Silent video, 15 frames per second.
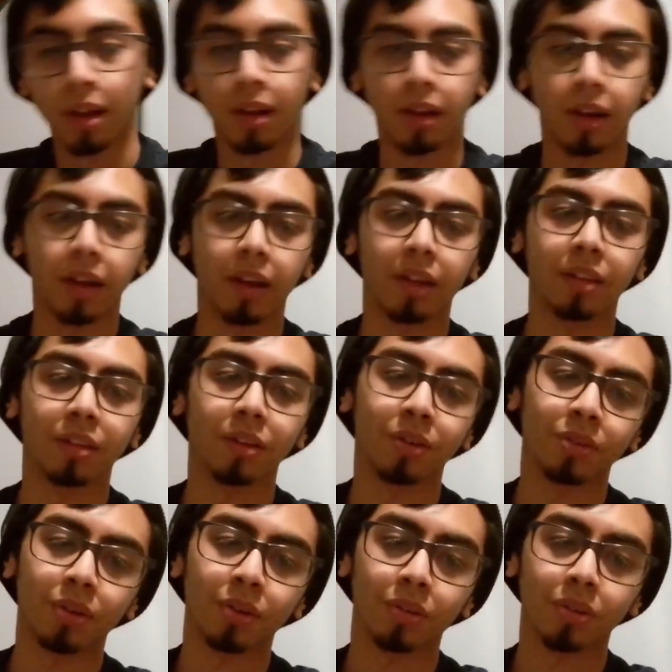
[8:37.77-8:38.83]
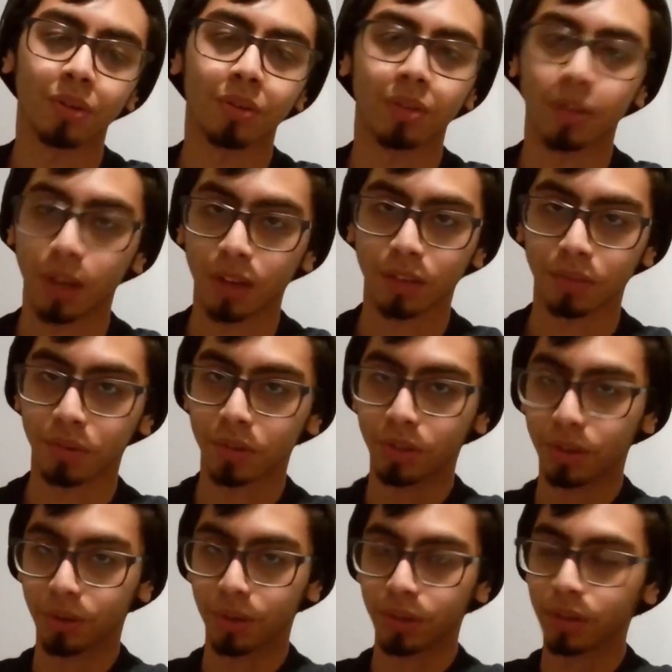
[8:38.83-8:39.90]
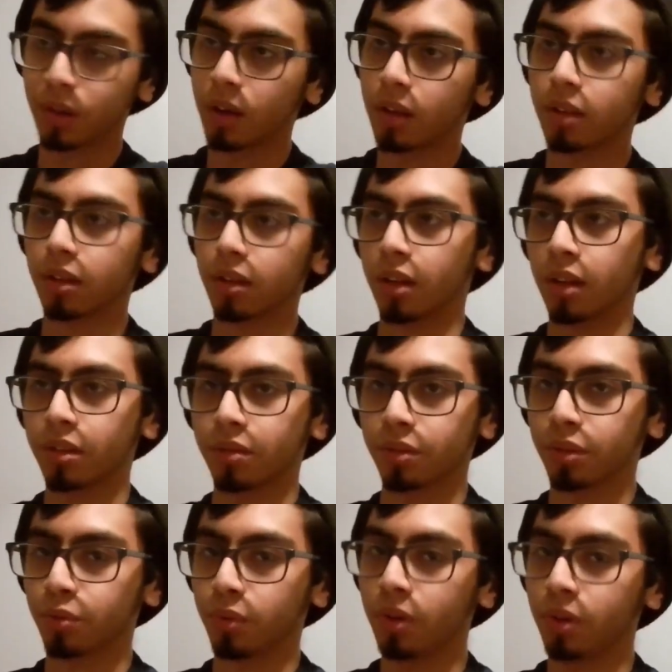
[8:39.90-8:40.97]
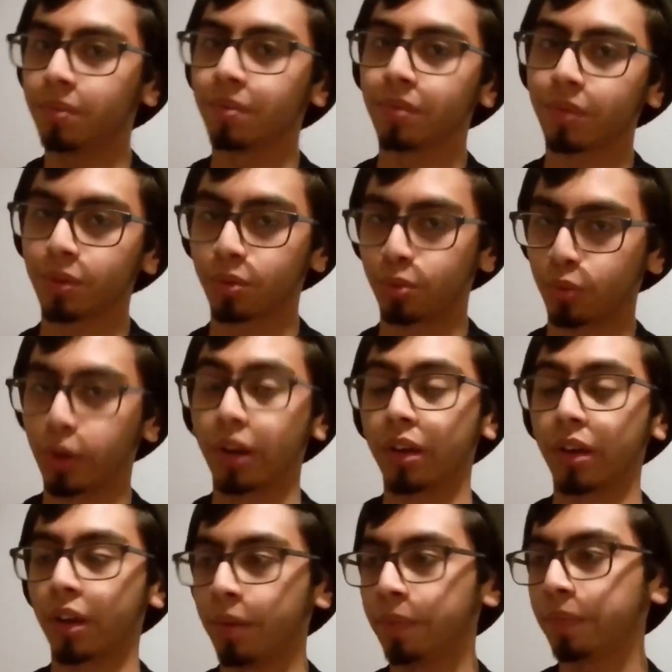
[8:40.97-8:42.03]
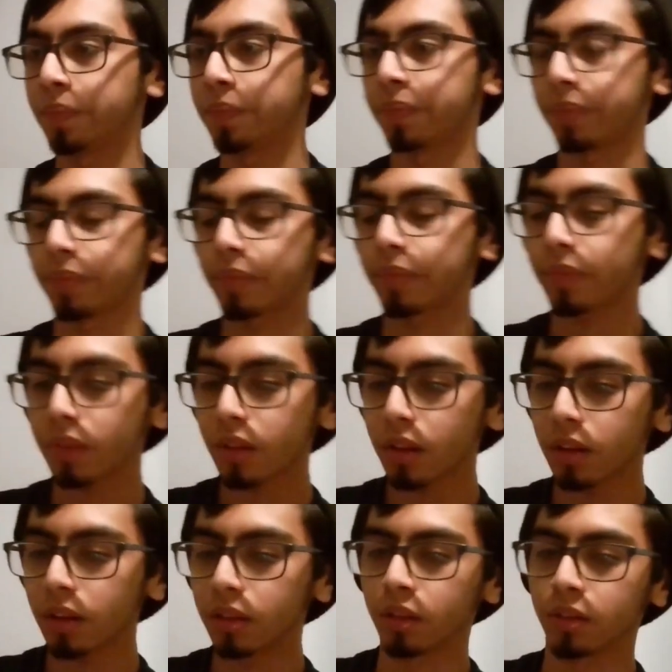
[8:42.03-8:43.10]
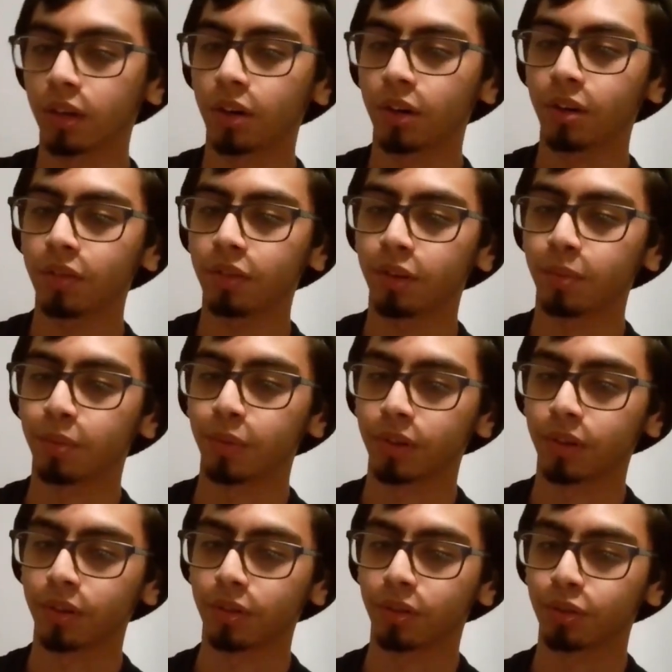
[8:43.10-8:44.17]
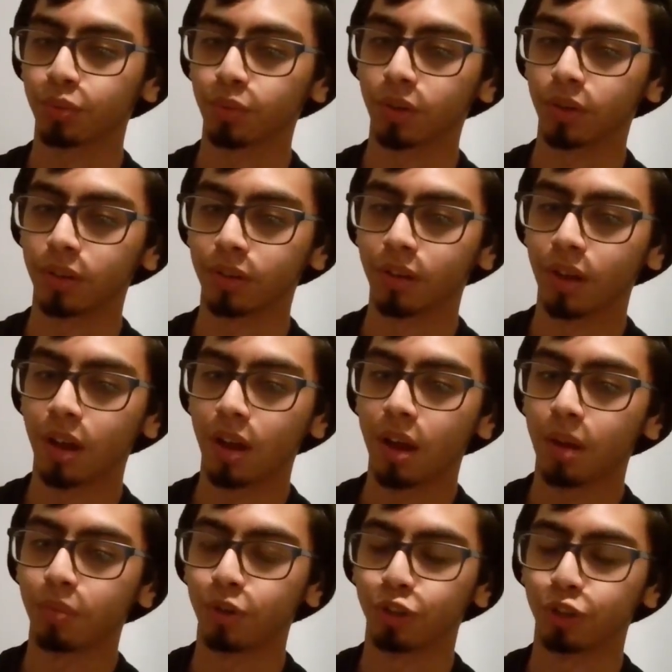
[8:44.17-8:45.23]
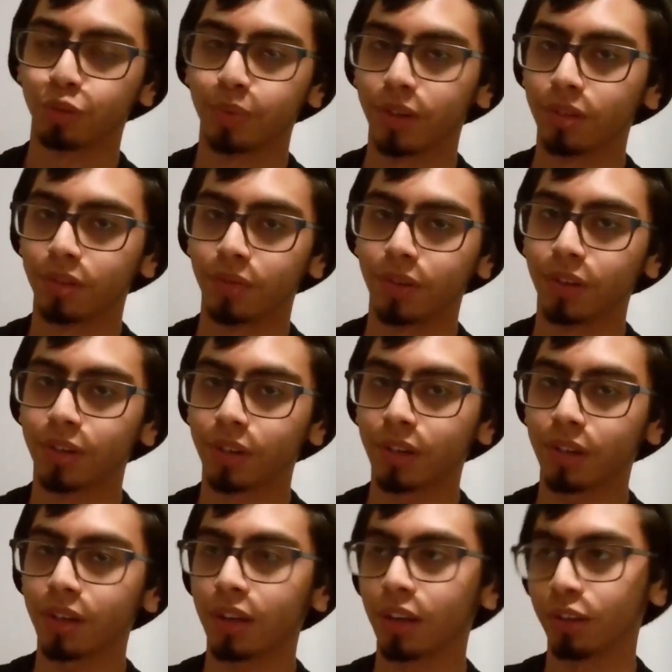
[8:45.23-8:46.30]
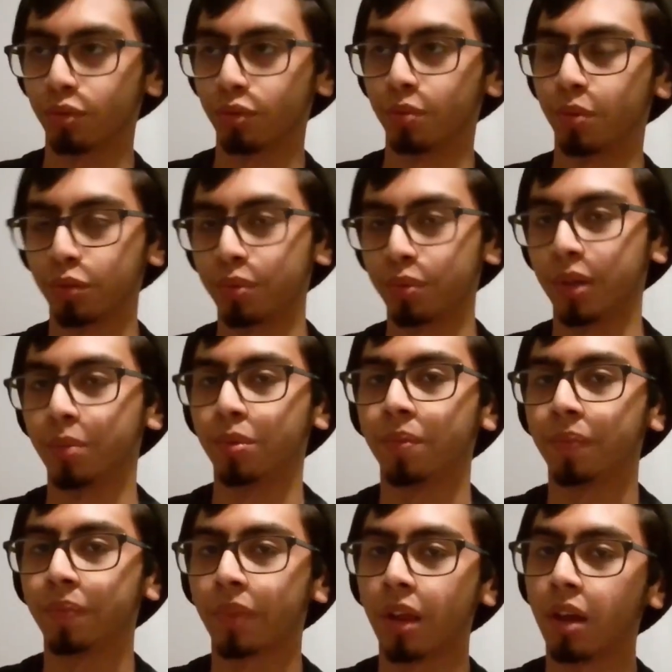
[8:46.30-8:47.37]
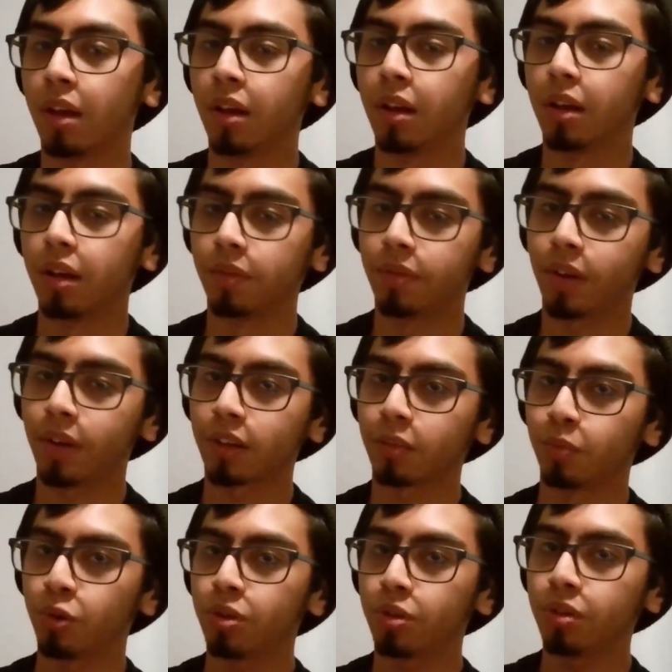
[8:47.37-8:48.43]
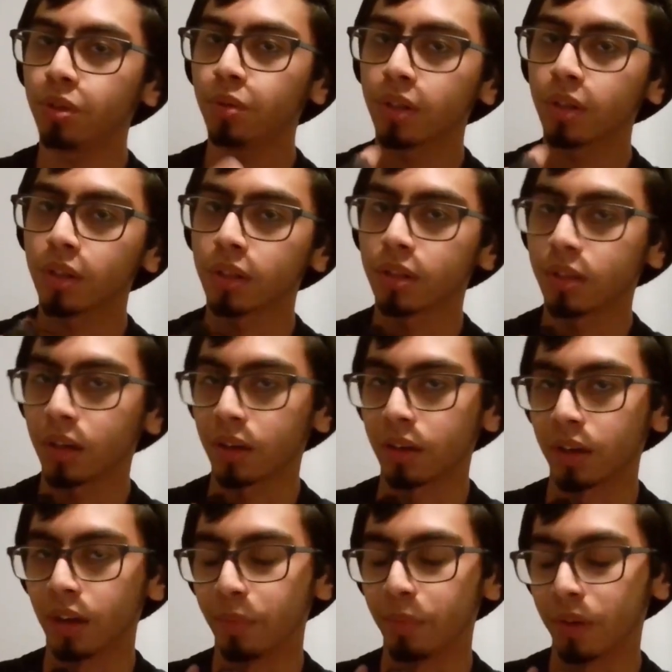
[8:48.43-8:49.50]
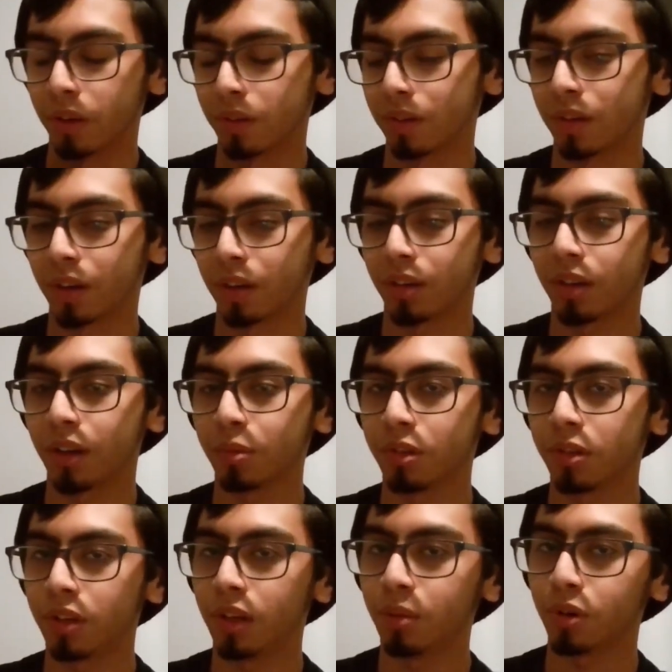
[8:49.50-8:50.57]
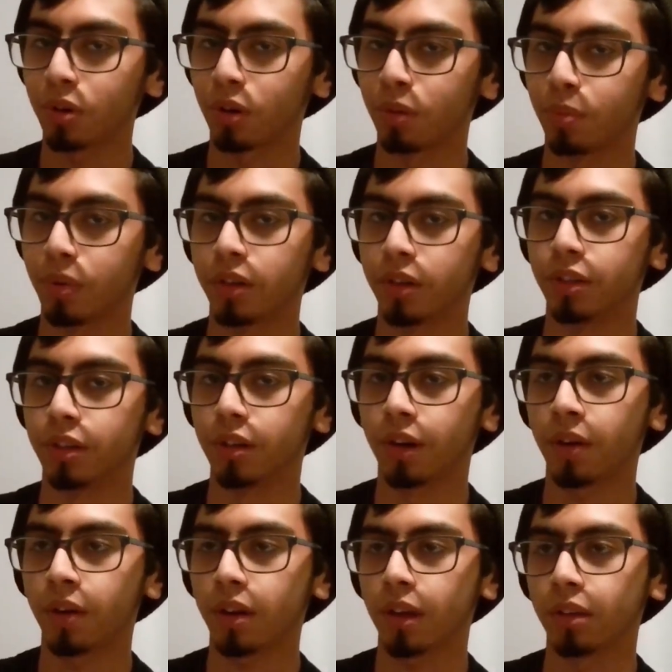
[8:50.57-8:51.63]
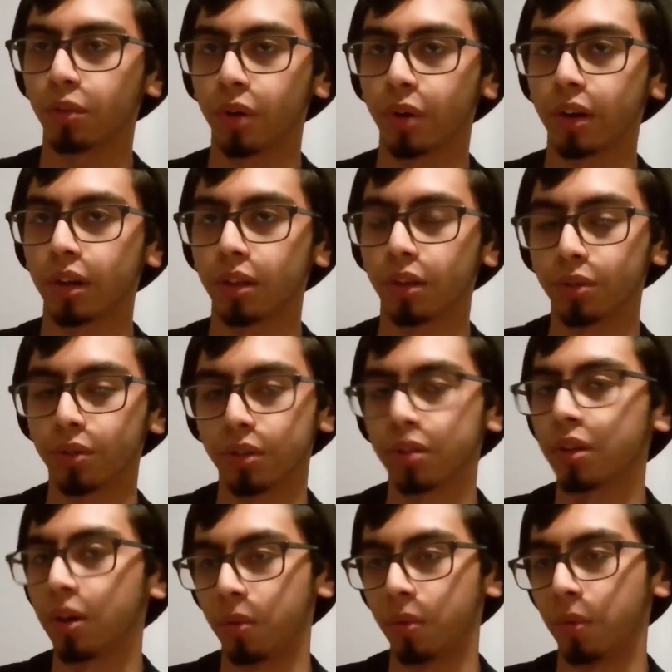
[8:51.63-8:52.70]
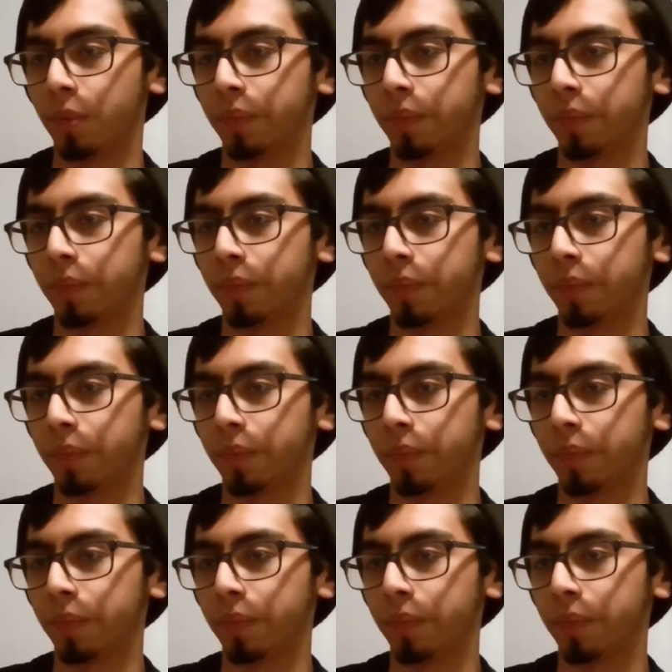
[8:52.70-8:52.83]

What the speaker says: And there's also the Last of Us series. The Last of Us 1, great game. The narrative in particular is what pushed me into finishing it, as with most people. In fact, more so than the second game, because the second game's themes are pretty generic and the writing there is terrible.